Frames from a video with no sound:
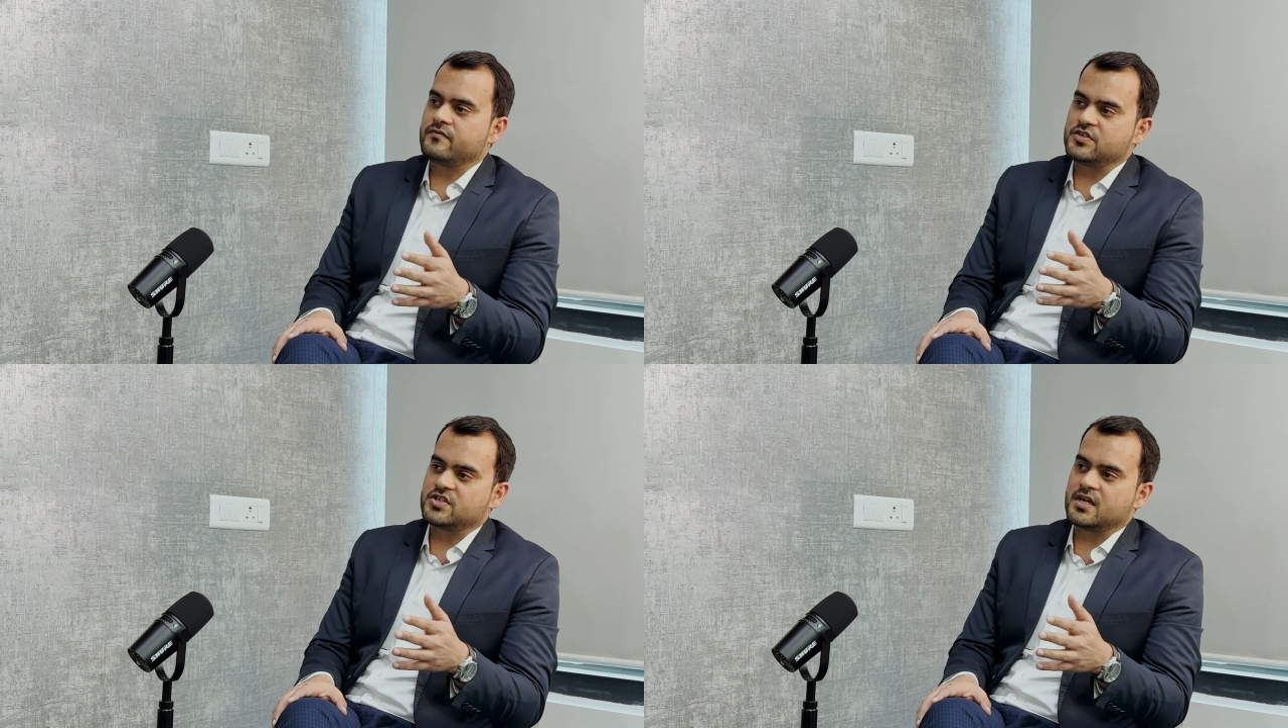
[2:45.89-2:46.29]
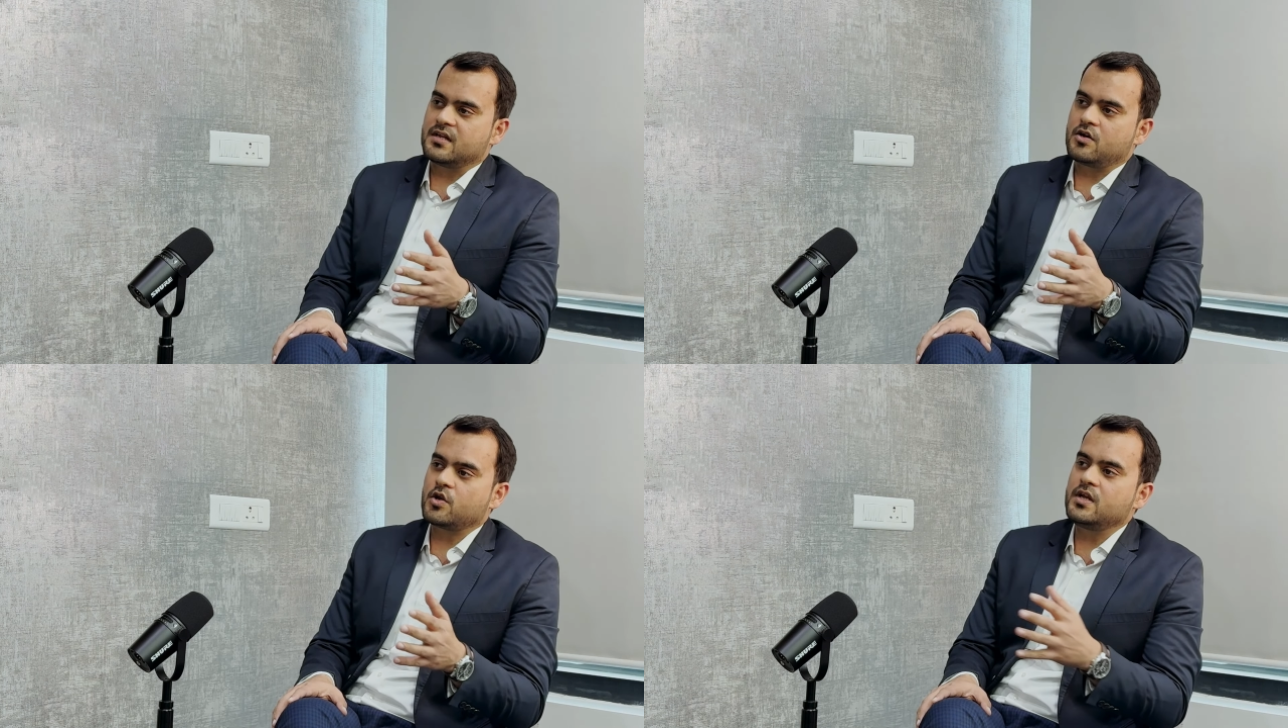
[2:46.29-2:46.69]
which
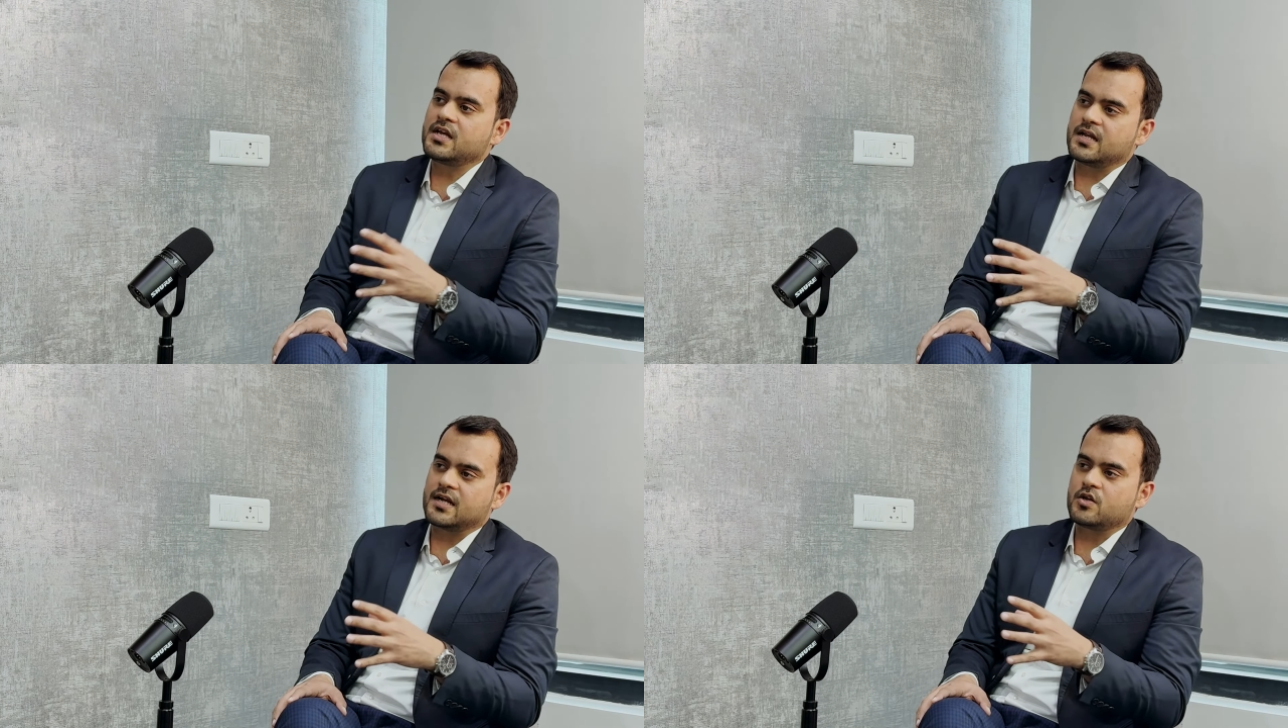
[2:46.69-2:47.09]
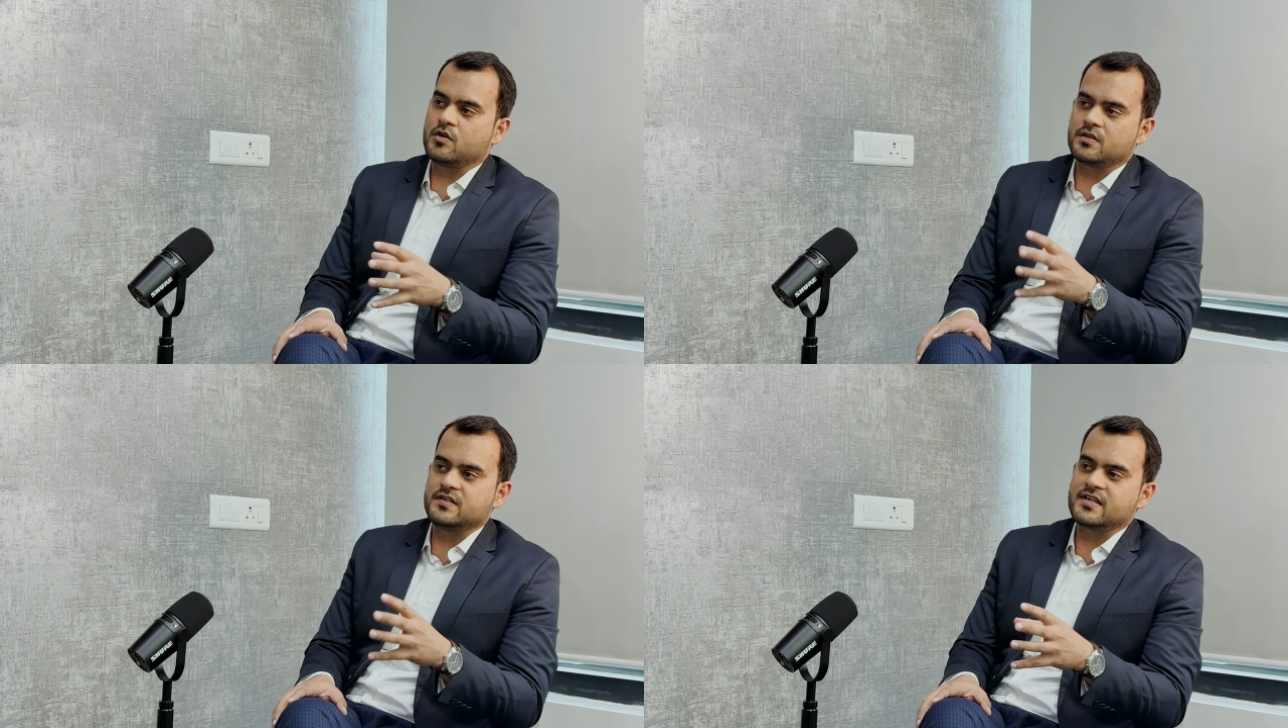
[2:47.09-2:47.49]
can not only connect
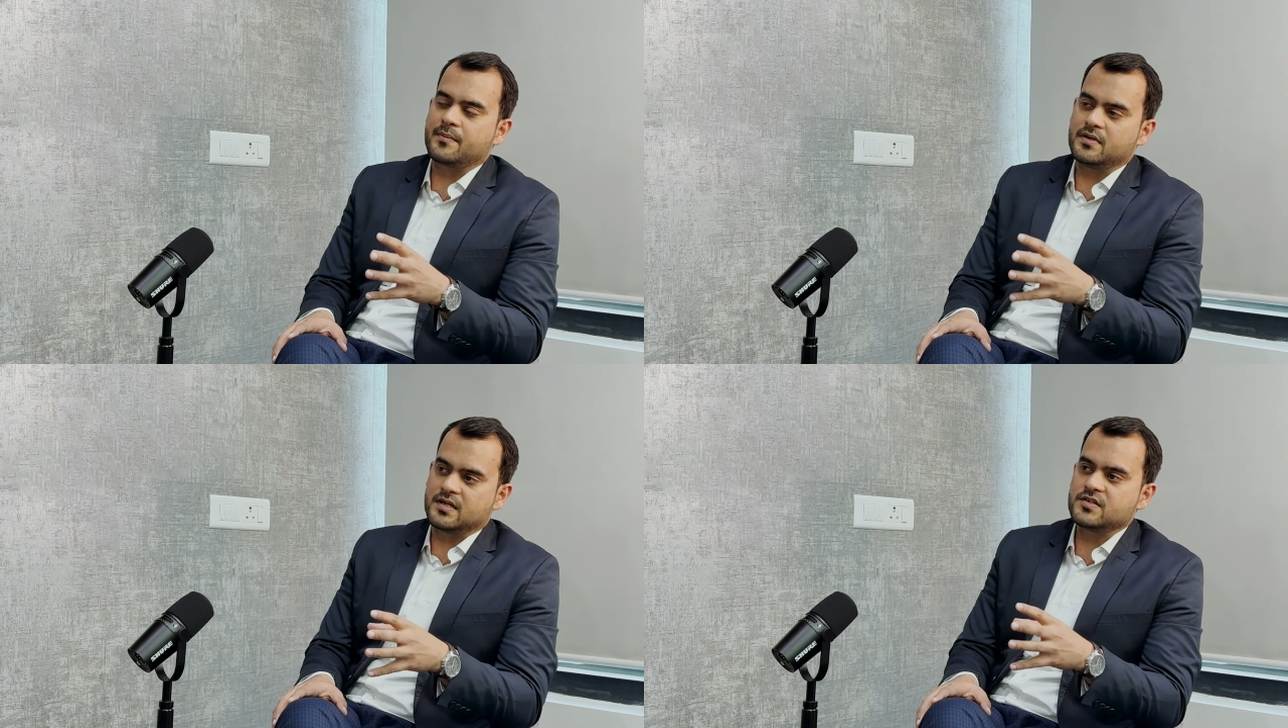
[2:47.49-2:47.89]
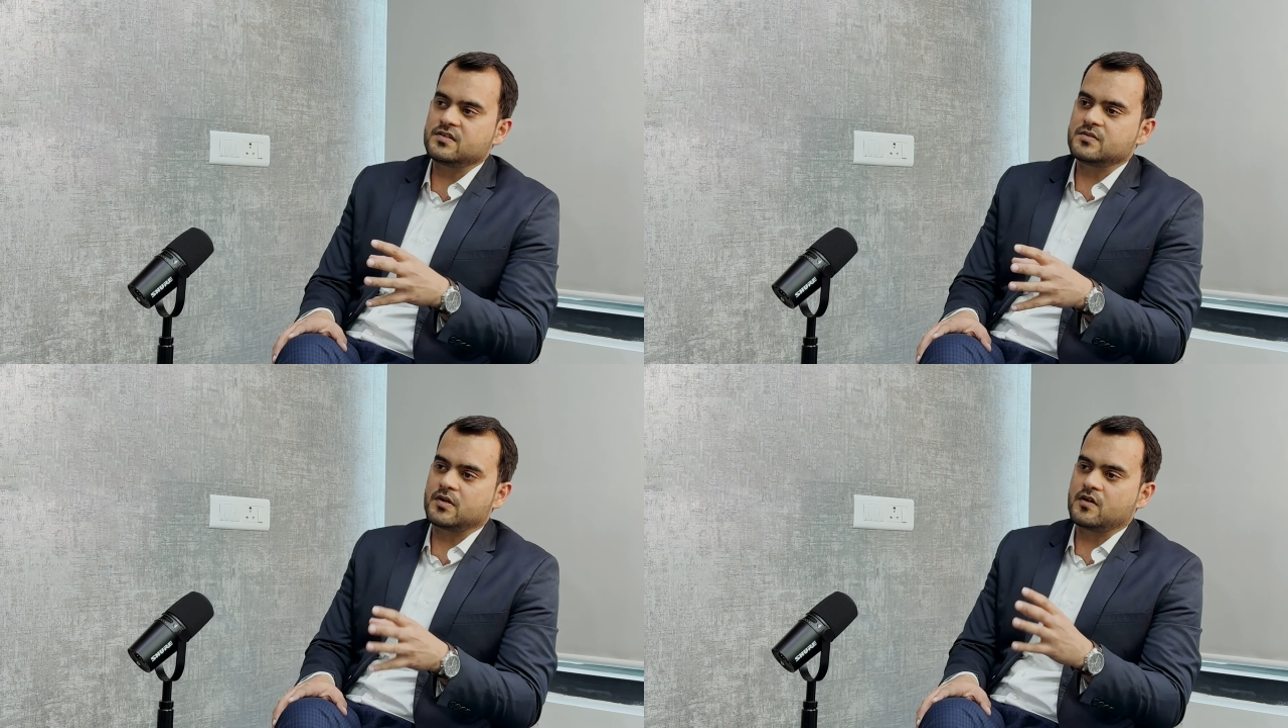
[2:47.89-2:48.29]
all these
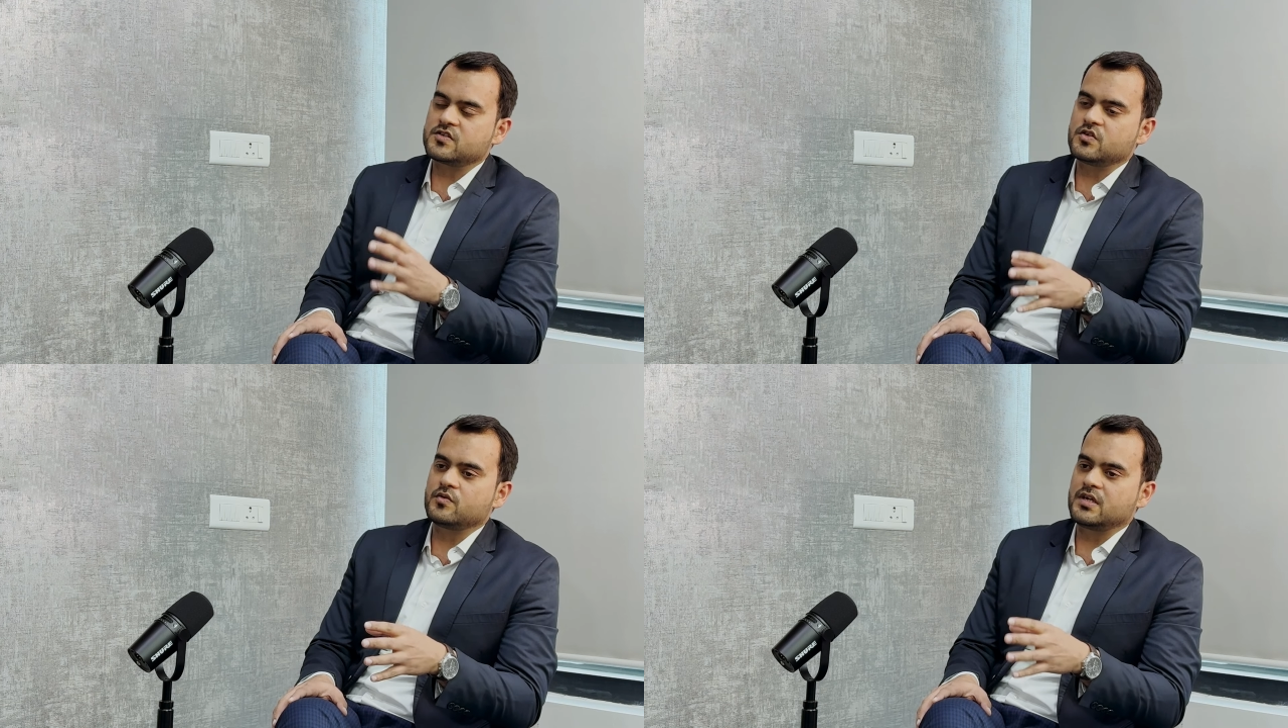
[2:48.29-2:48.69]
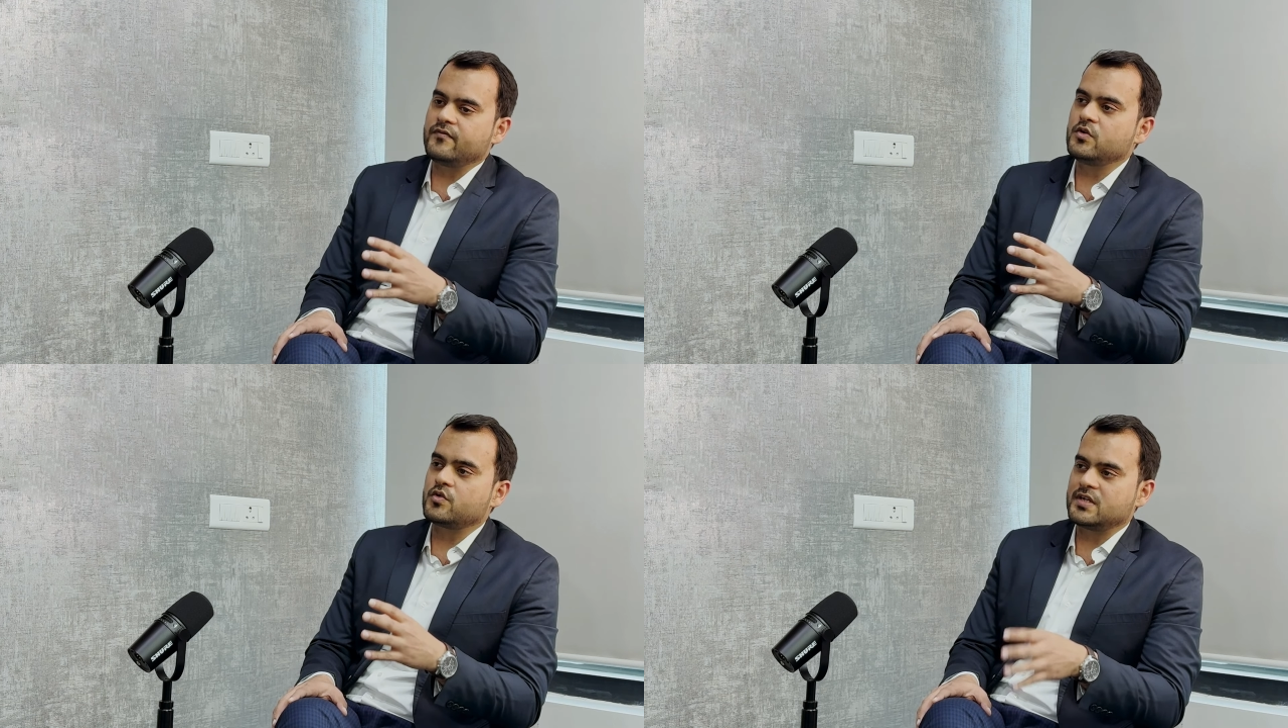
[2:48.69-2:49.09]
applications, but also give
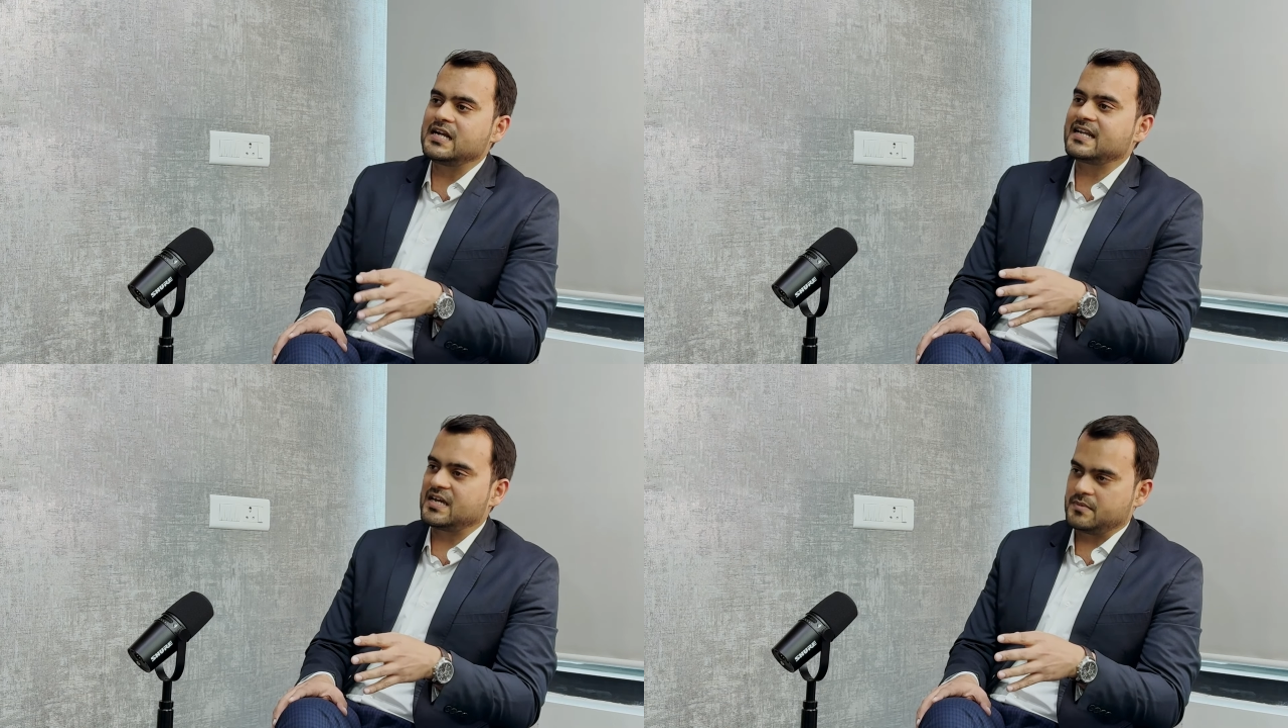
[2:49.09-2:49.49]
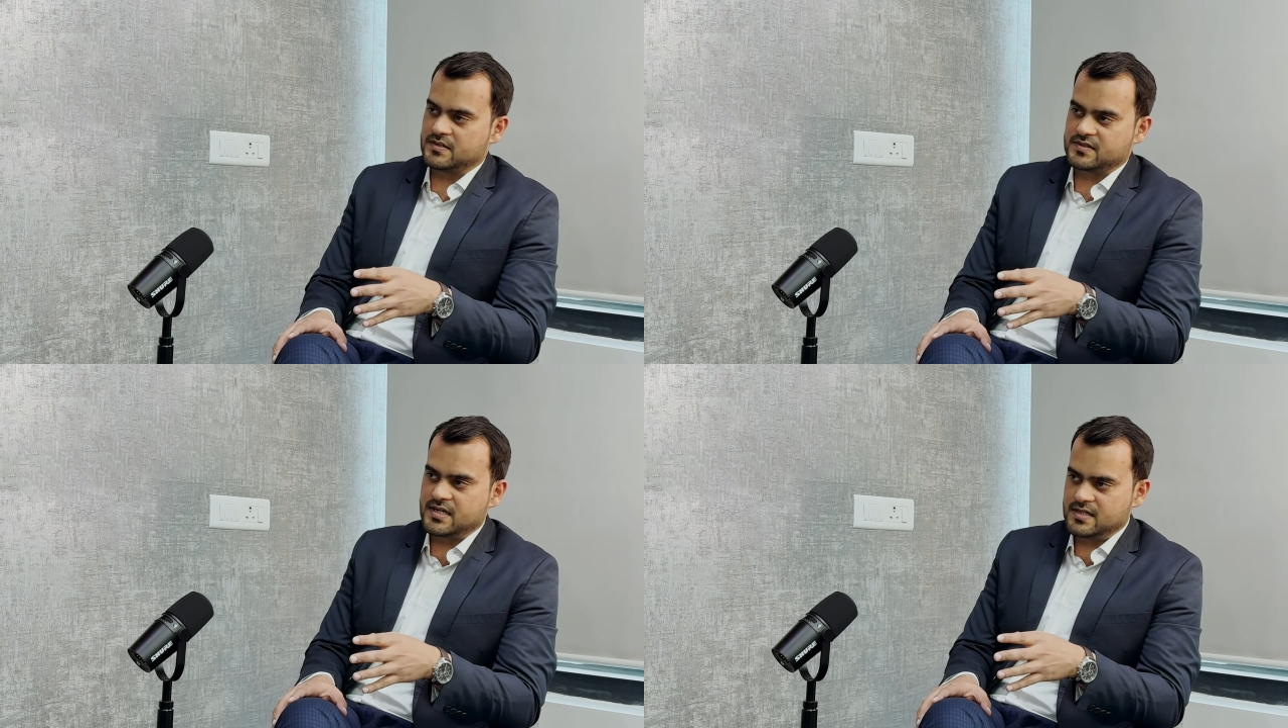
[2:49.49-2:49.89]
you real-time
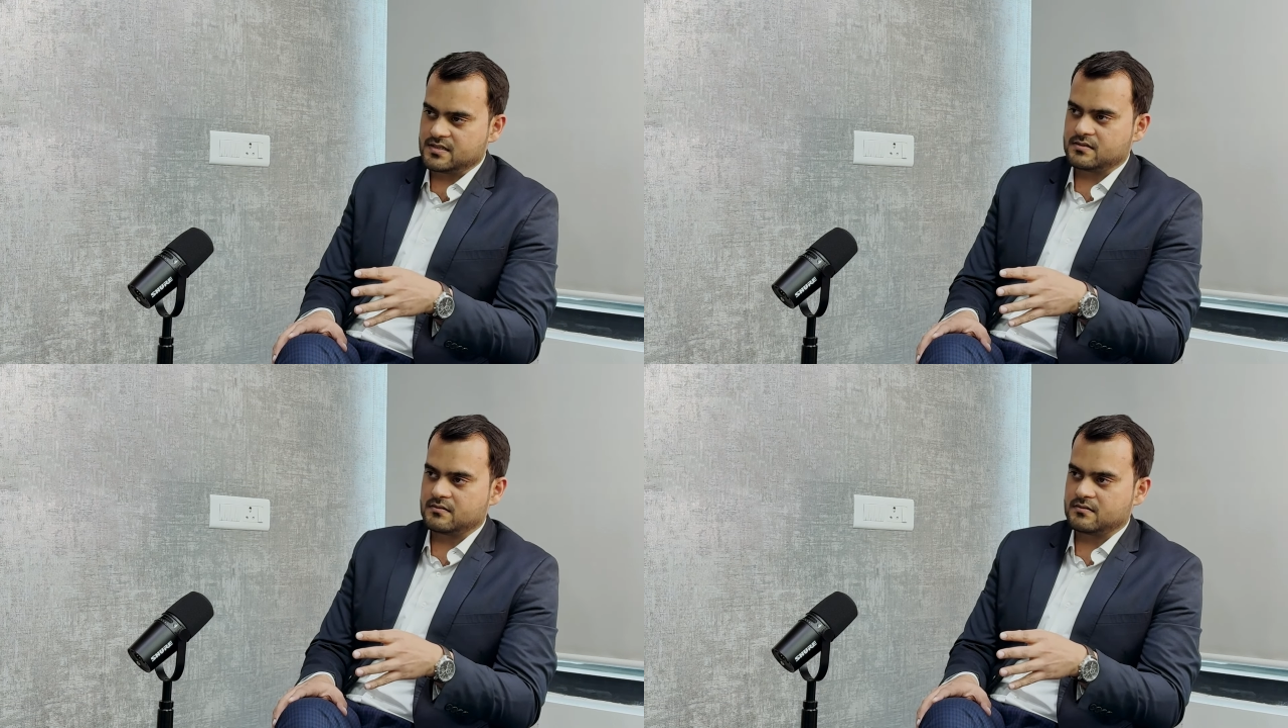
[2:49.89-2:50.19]
insights